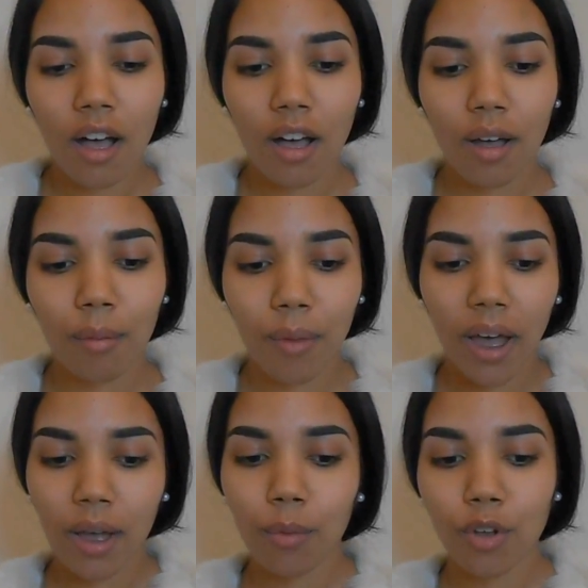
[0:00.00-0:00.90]

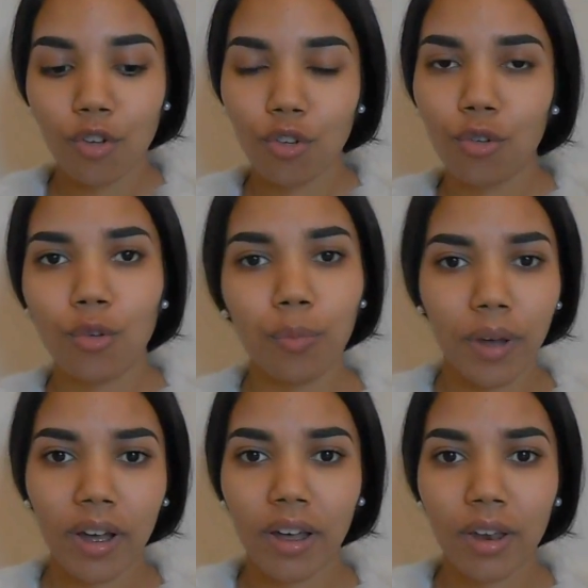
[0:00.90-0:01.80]
I went to
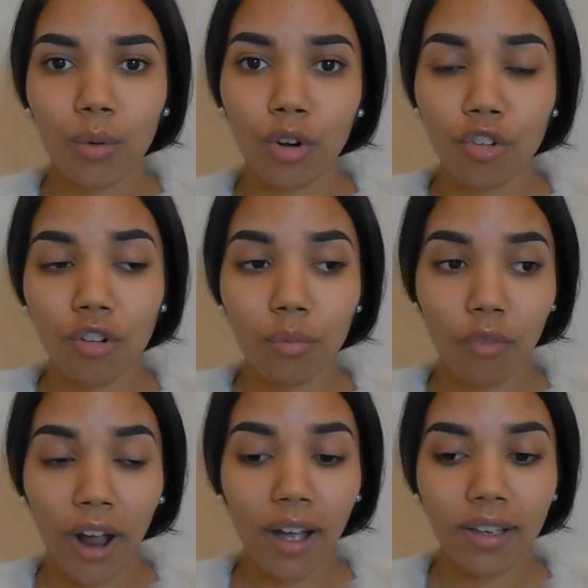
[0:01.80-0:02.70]
my Nordstrom
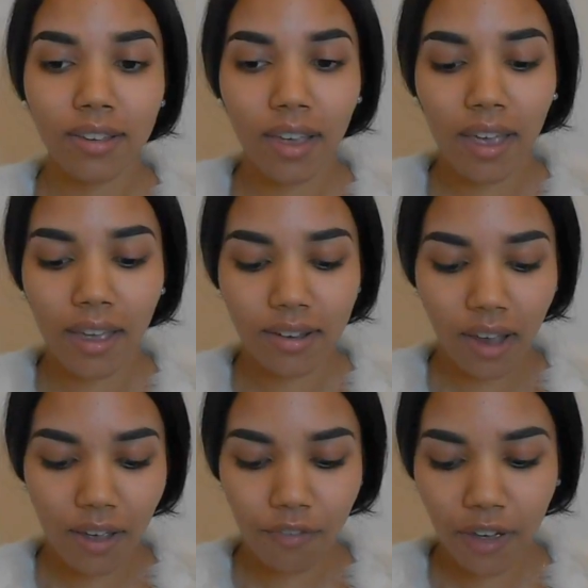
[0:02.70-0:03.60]
racks and
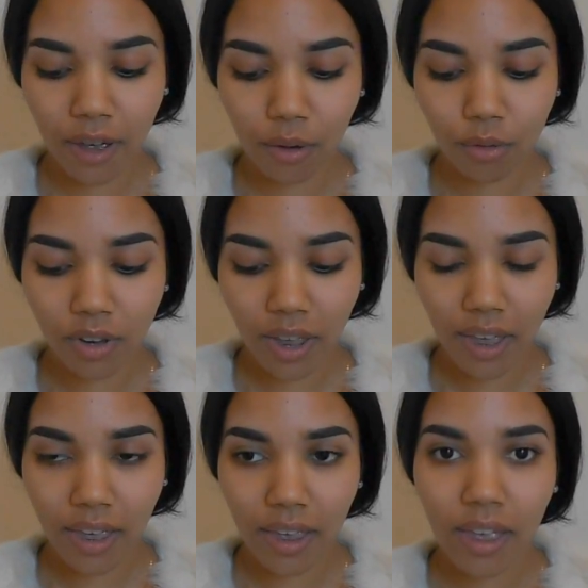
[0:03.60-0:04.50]
I found
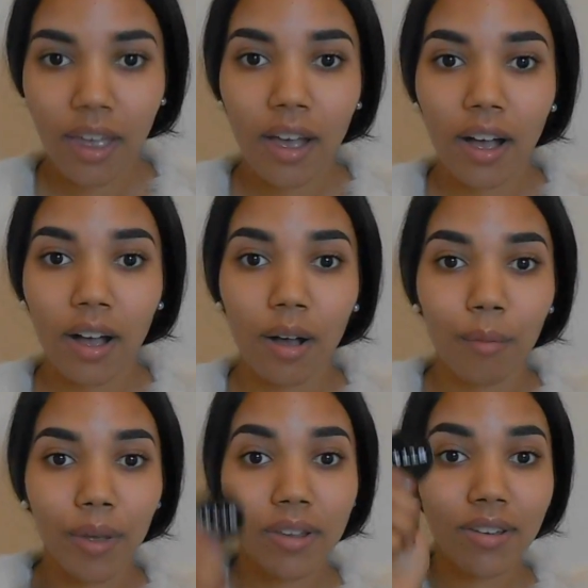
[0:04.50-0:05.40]
a
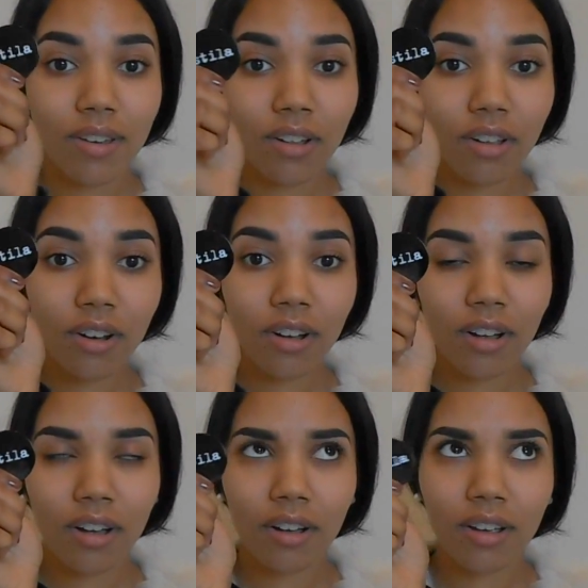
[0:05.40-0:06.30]

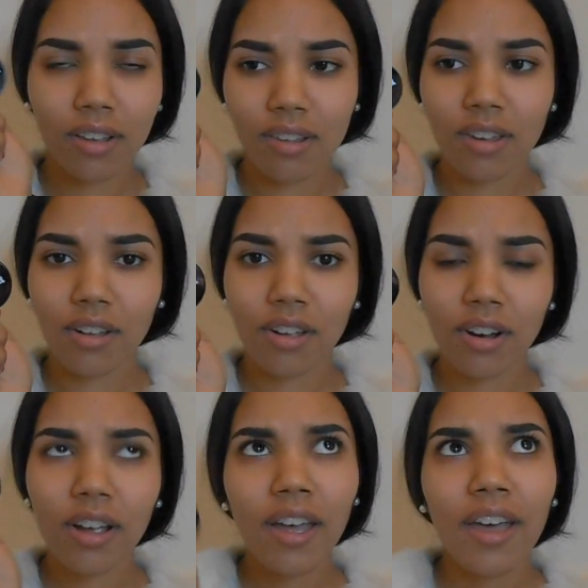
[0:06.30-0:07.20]
Steeler
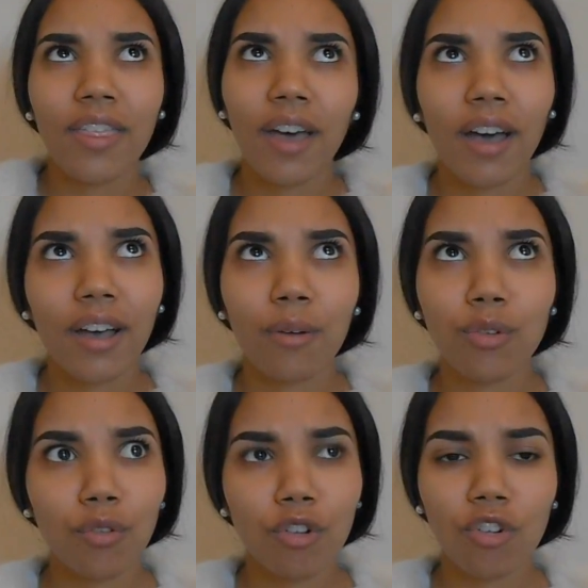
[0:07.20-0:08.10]
concealer that
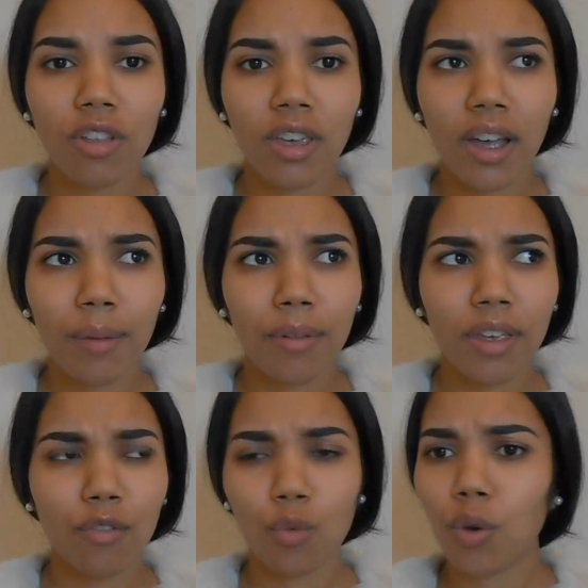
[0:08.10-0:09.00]
was originally, I
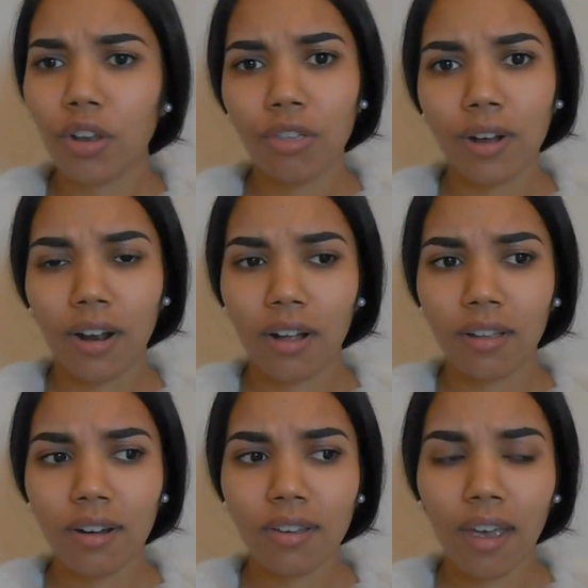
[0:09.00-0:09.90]
believe,
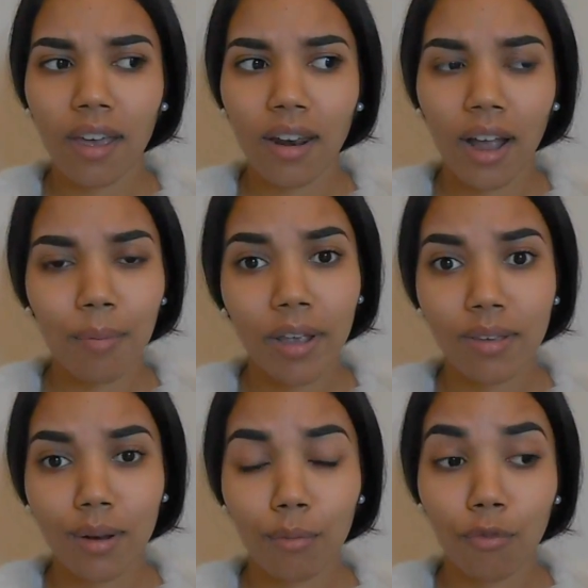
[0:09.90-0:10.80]
$23, and I
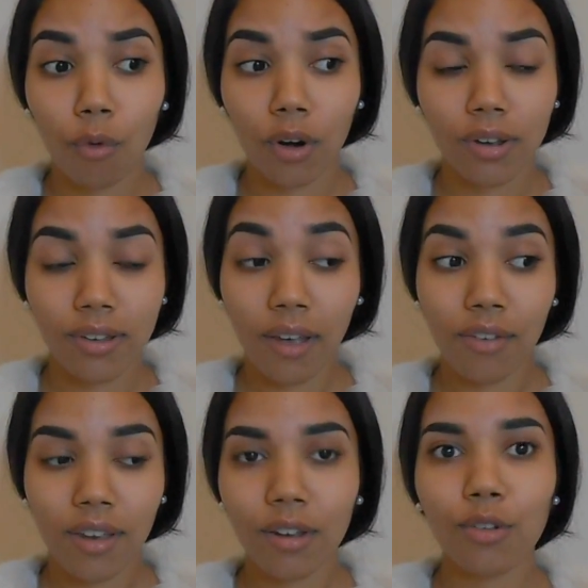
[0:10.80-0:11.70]
picked it up for
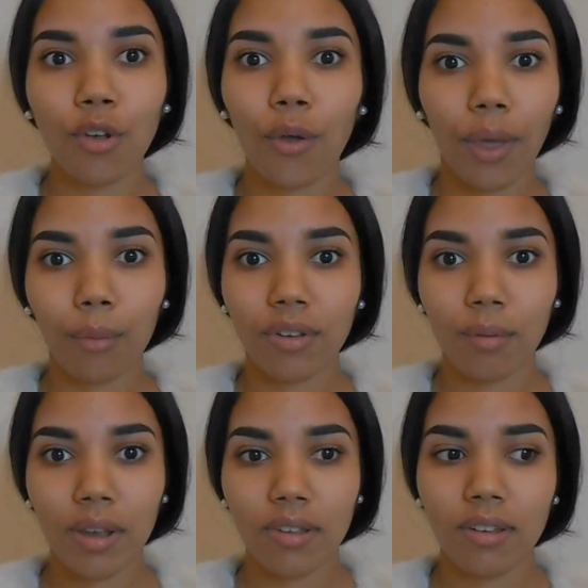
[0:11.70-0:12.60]
$7, so that was
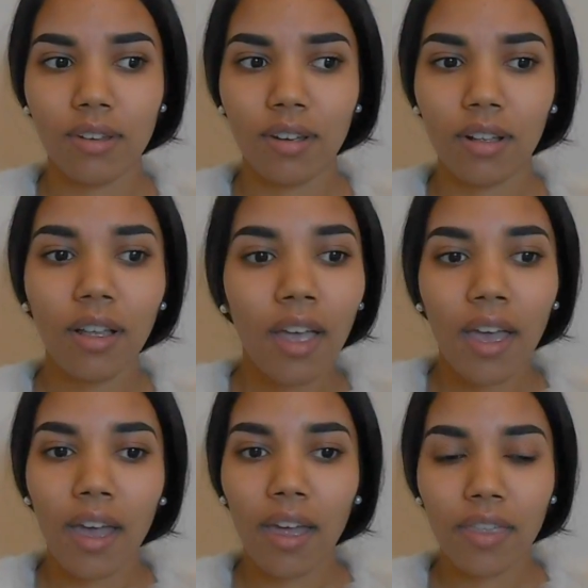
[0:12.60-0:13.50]
an amazing deal.
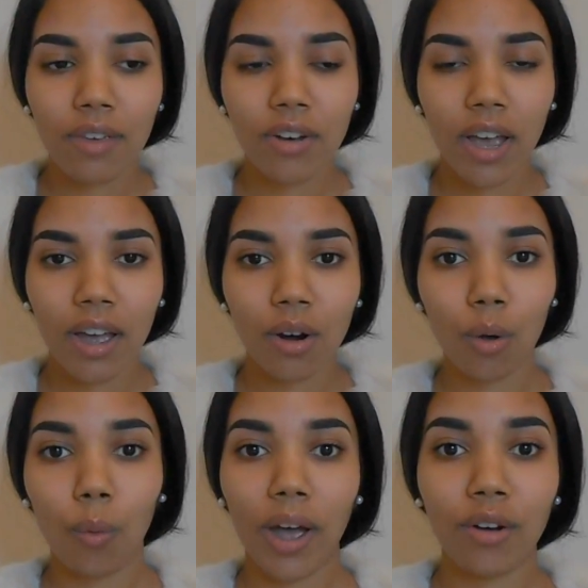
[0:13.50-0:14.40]
And they even had
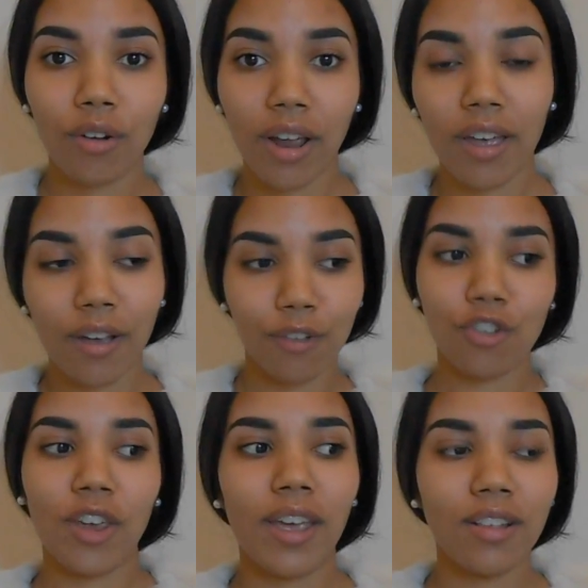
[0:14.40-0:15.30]
a wide array of
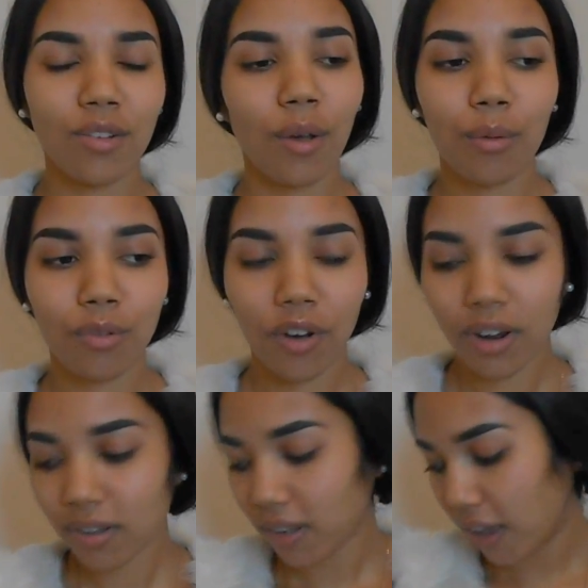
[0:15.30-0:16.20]
shades, so I was
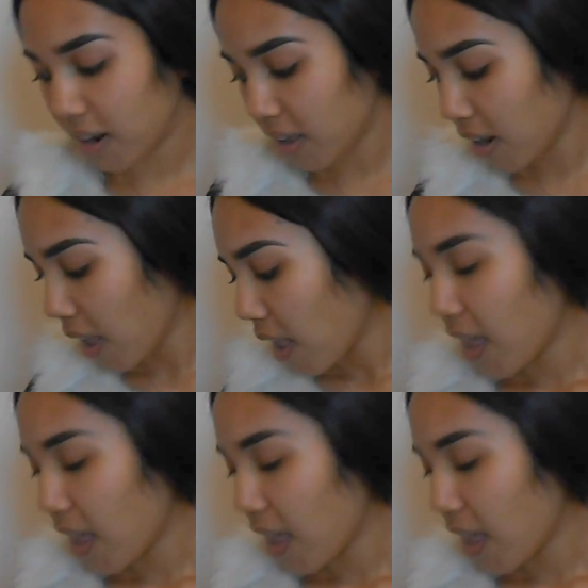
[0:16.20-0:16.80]
very excited.